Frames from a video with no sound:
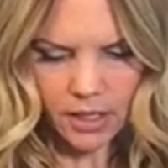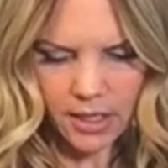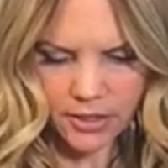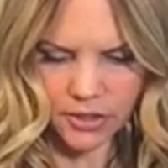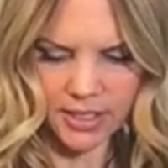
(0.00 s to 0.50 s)

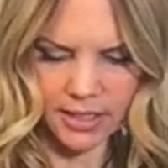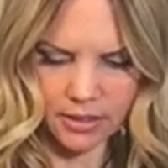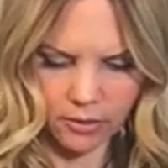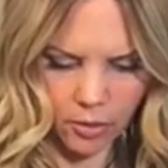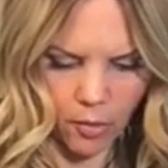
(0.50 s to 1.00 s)
it just gets a
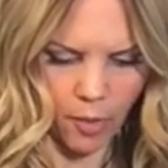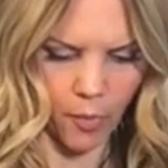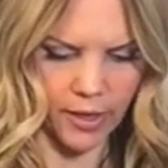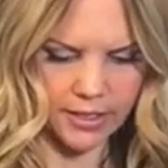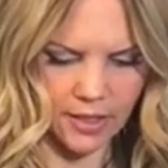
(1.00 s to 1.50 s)
little more
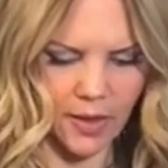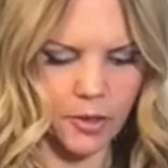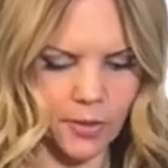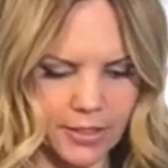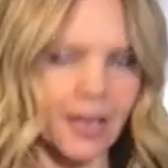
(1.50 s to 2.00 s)
moist, and then
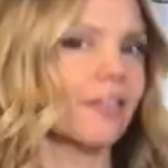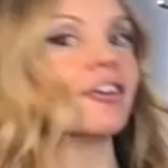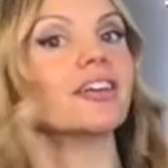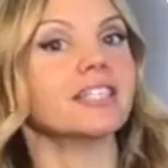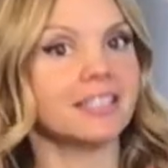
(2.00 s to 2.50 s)
you can tell
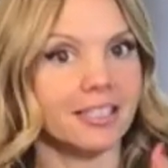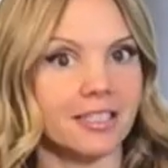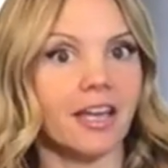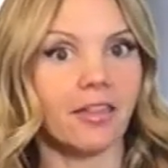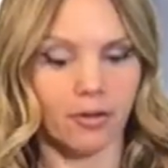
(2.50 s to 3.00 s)
they're gonna stick
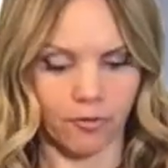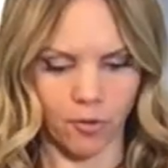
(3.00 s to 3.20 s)
together to